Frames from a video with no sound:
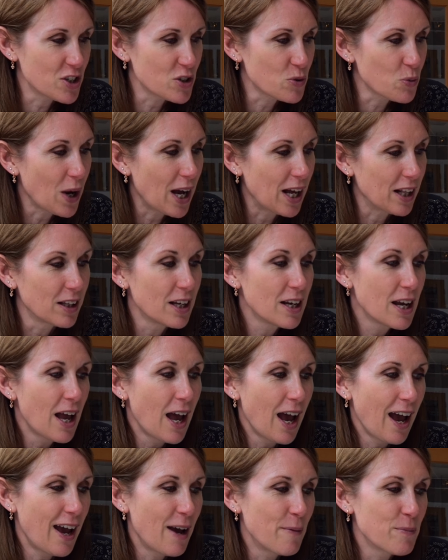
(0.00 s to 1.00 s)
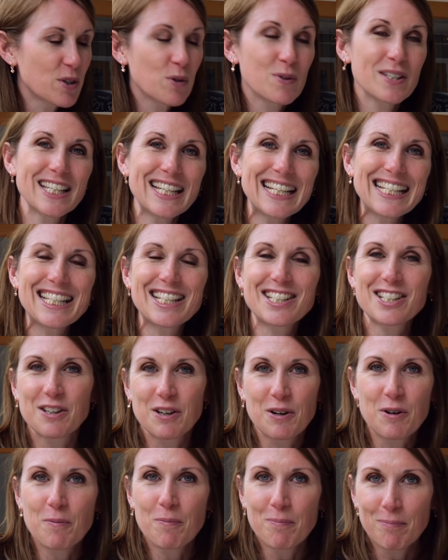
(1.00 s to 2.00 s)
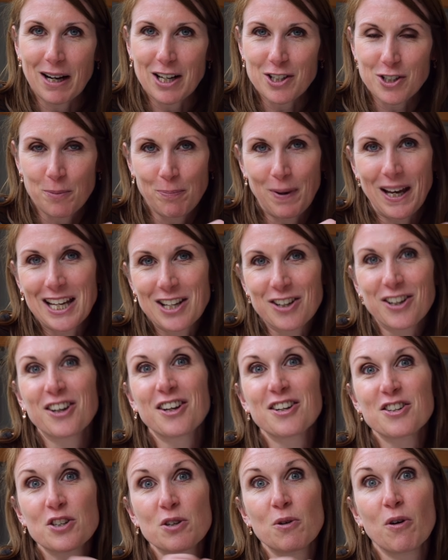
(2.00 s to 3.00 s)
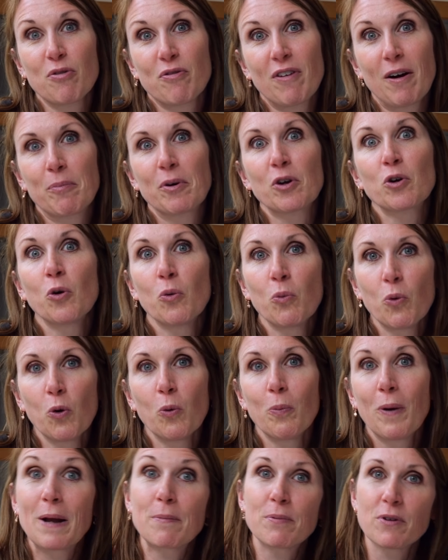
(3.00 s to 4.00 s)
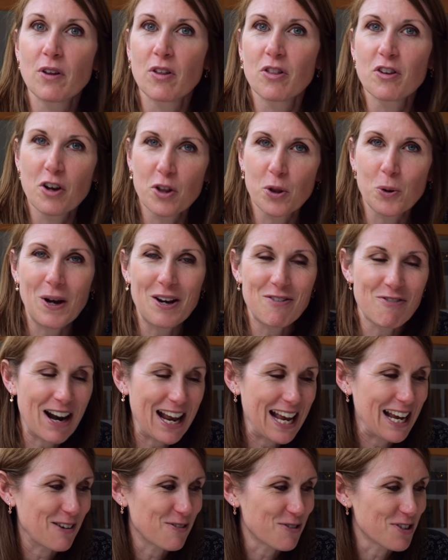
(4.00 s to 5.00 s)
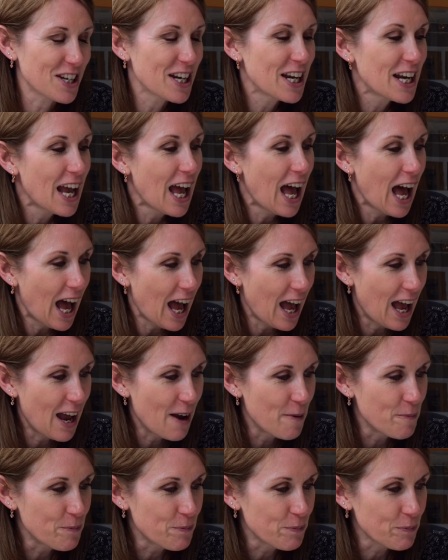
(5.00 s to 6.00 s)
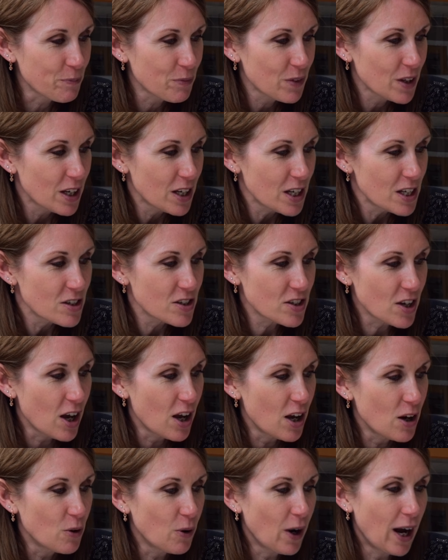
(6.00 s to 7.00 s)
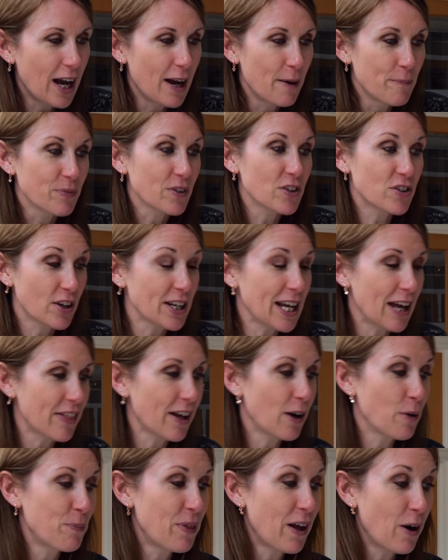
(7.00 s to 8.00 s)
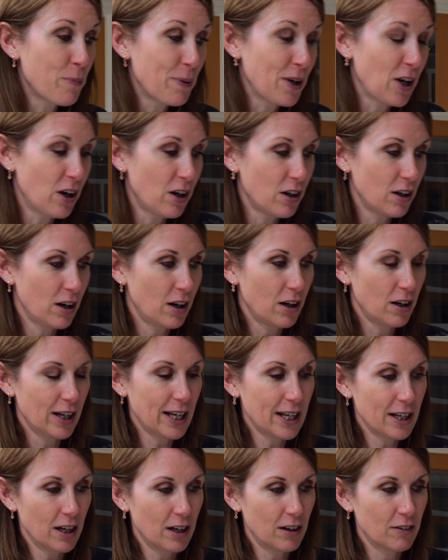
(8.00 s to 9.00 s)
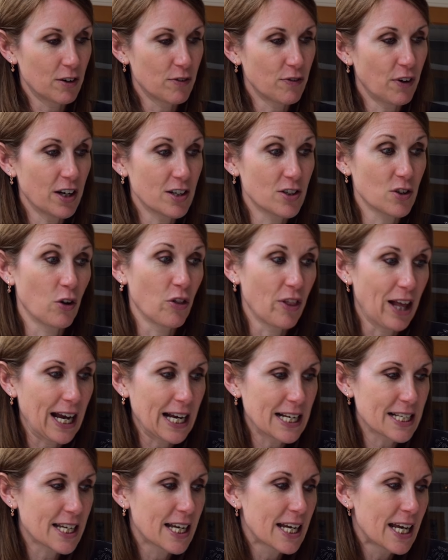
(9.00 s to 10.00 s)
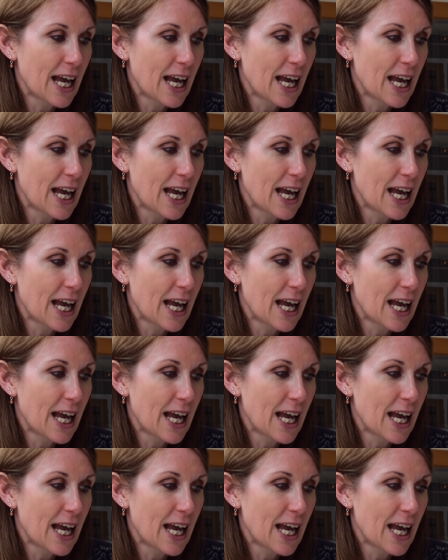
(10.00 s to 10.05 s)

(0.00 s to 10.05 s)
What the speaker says: as well. So it's easier to match a paint colour to a fabric or wallpaper than the other way round. So yeah, that would be our advice on that.